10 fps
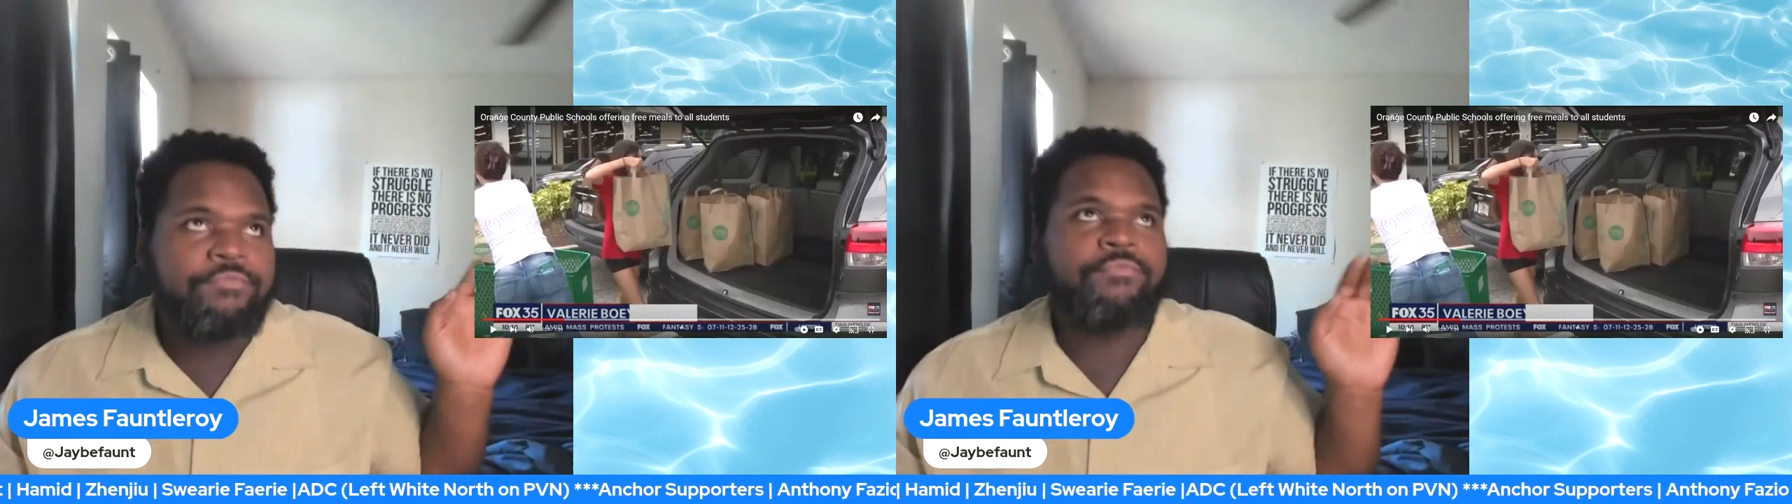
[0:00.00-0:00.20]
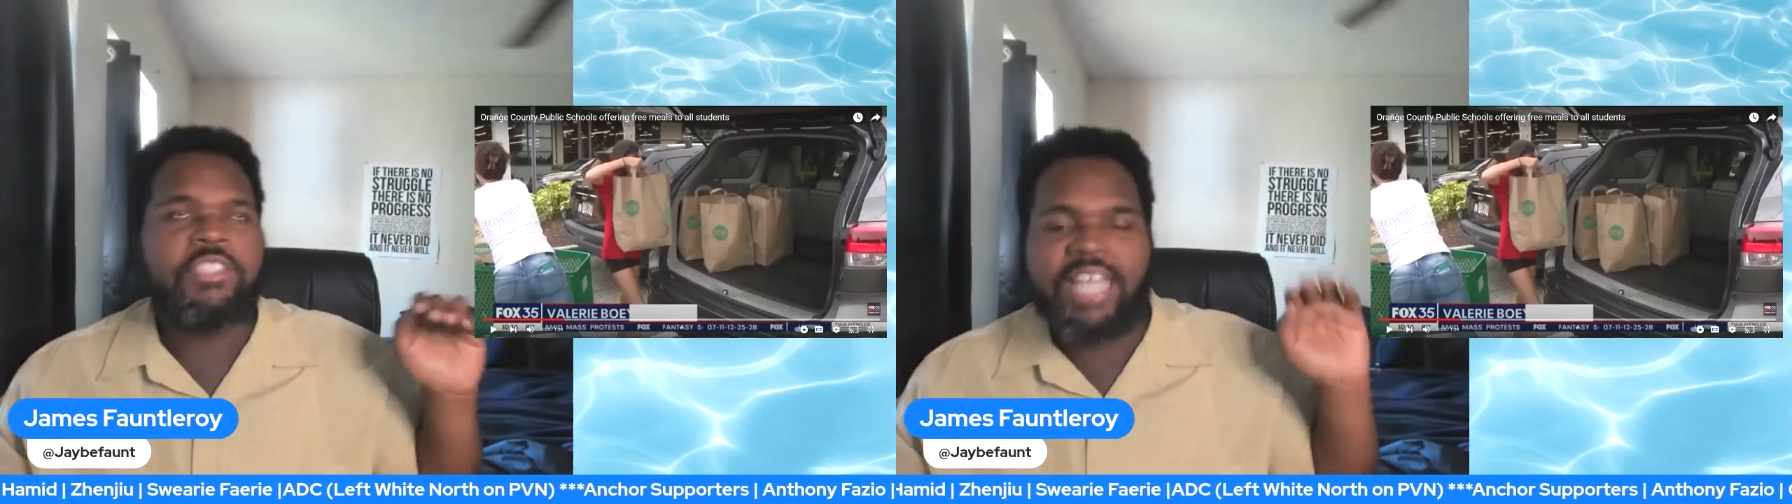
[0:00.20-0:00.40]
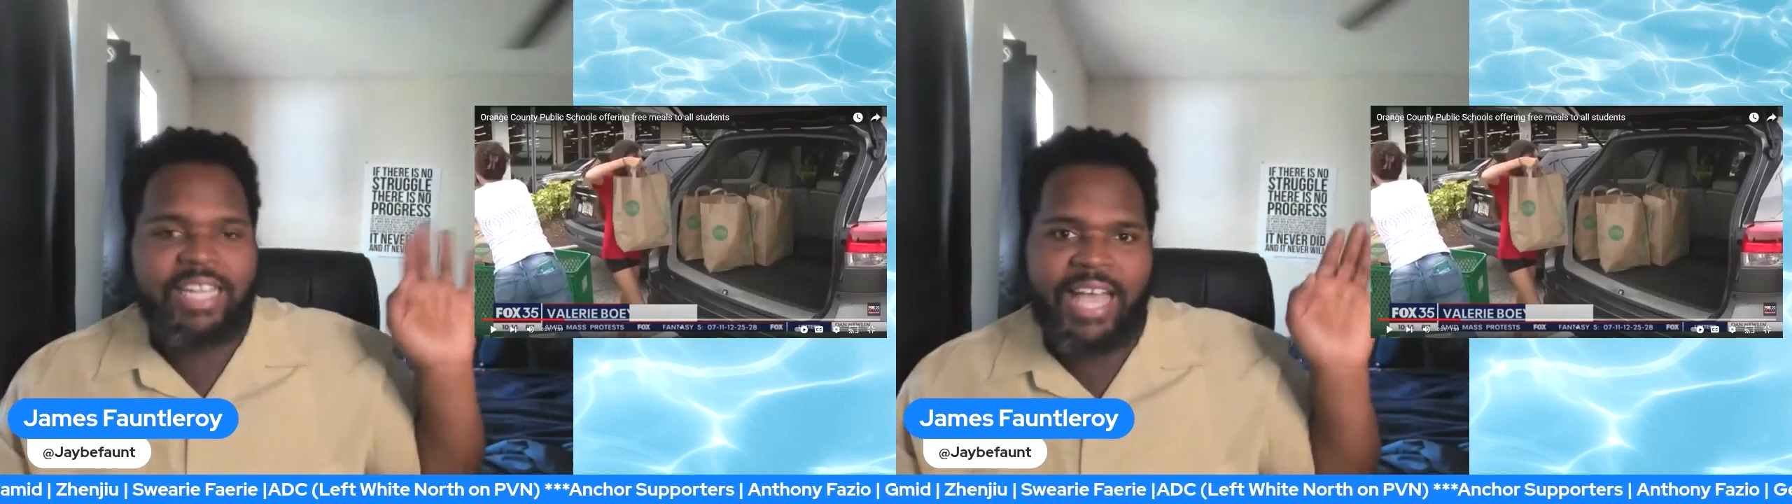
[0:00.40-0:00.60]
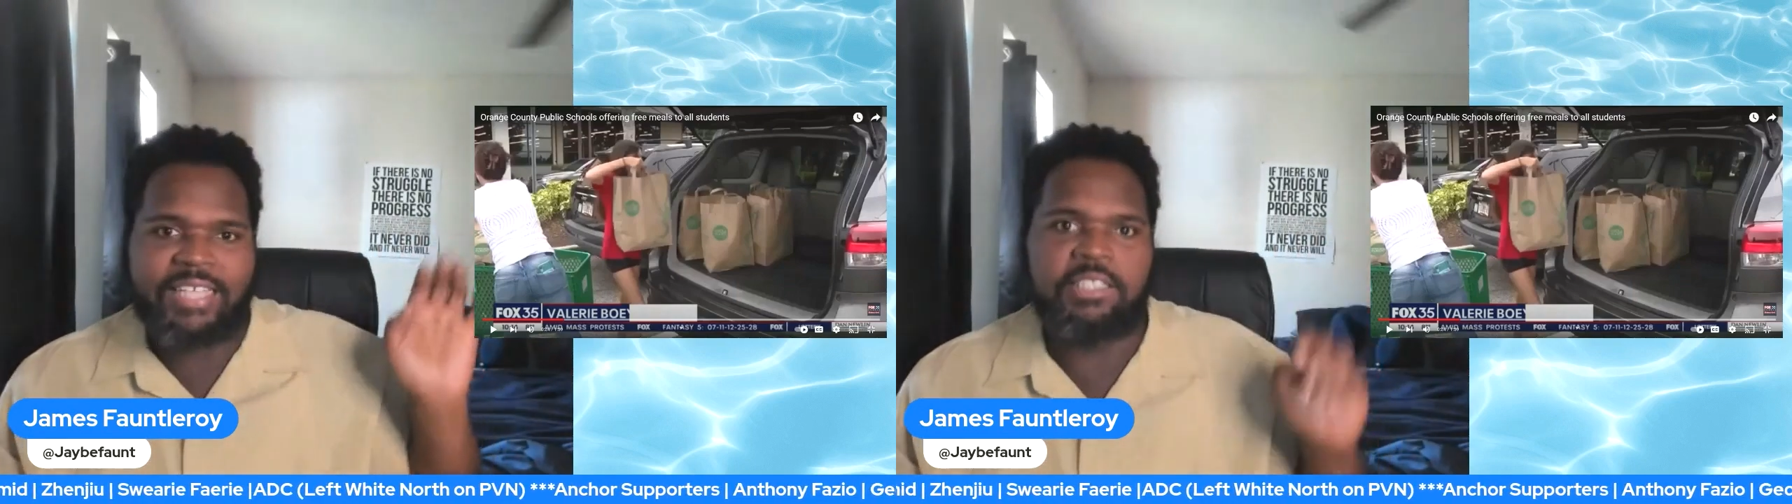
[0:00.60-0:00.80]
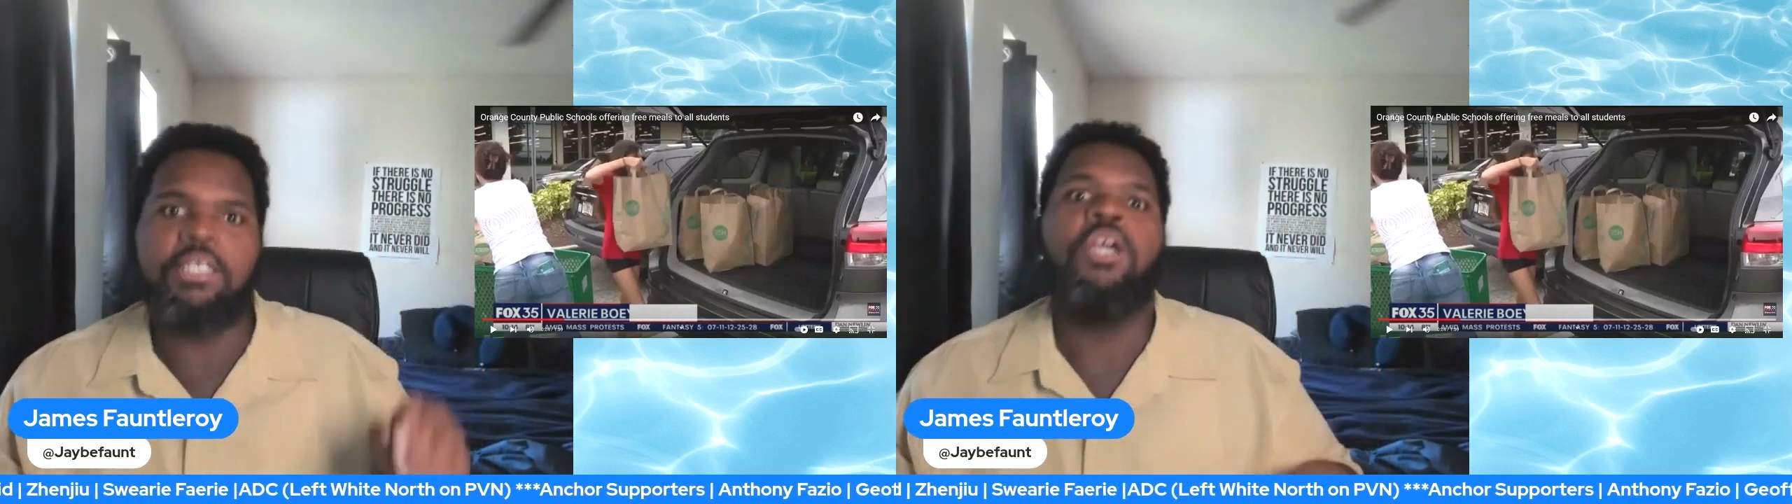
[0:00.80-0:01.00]

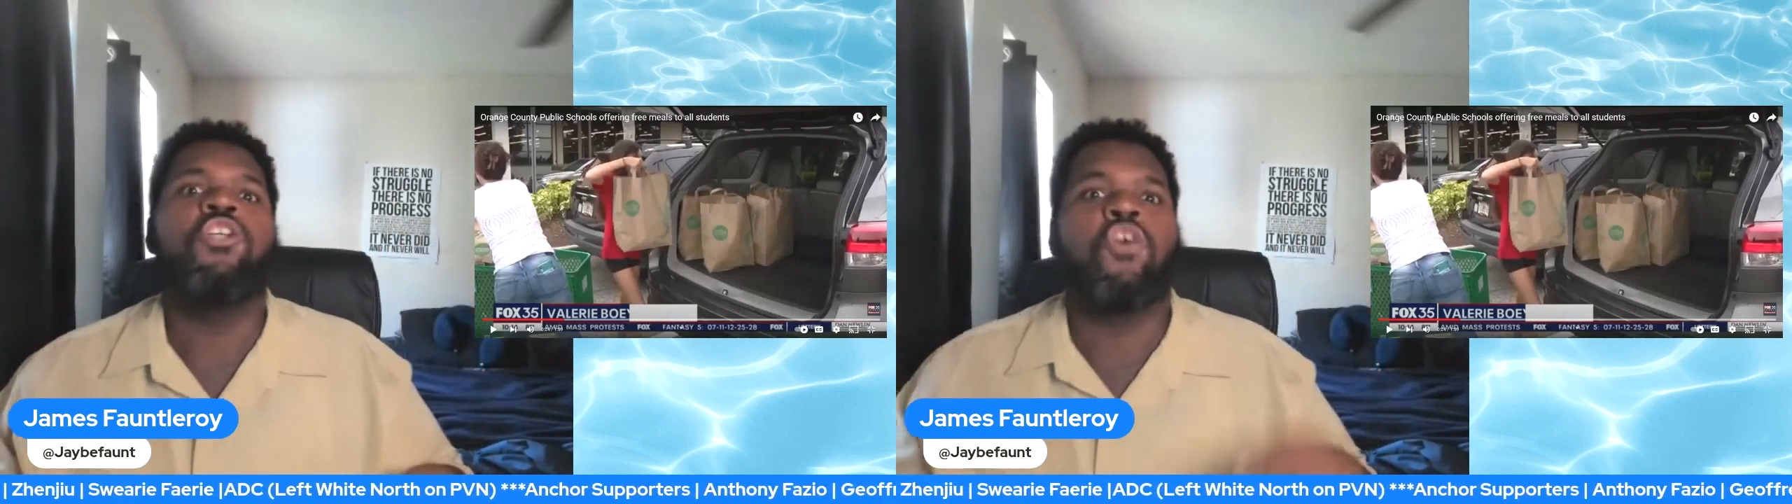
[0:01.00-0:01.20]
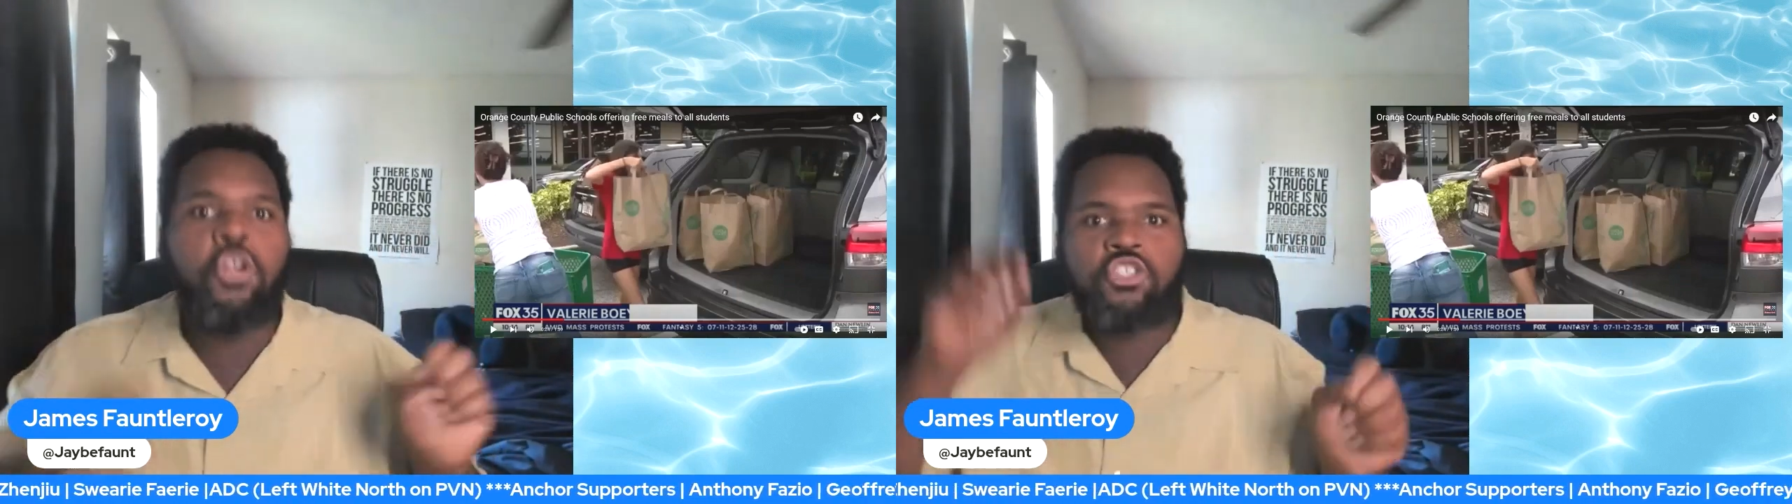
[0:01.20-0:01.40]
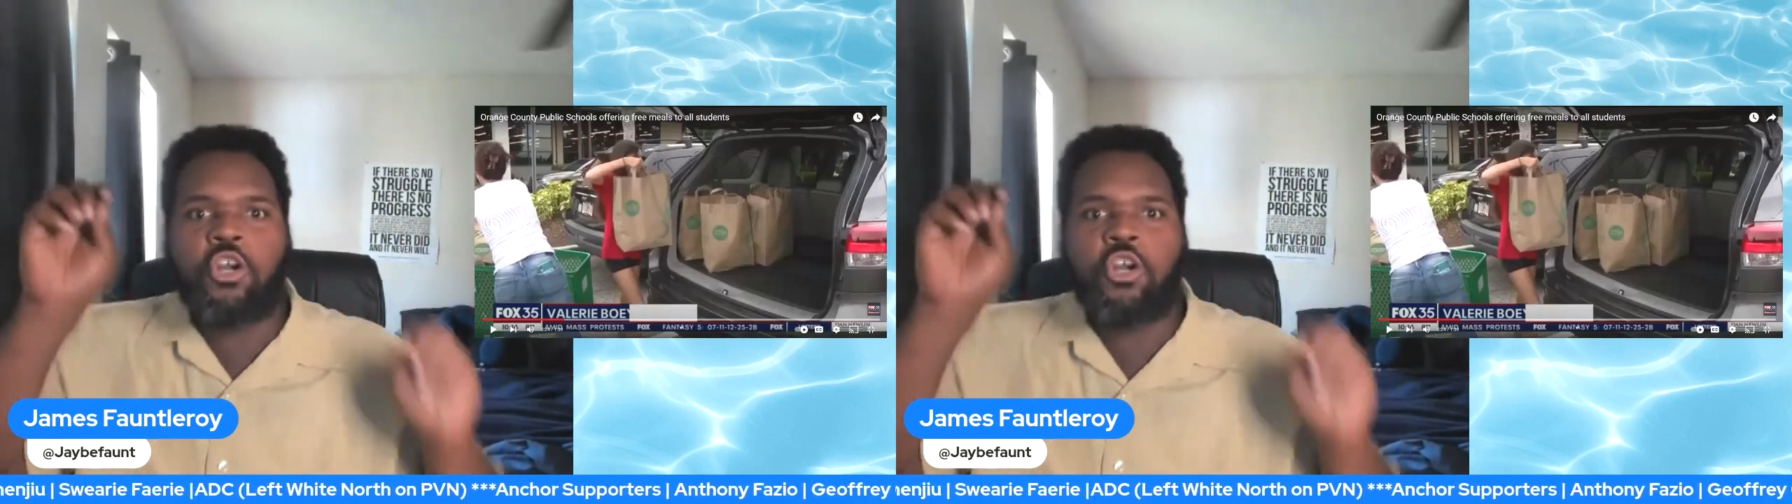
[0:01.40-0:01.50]
Tallahassee. So those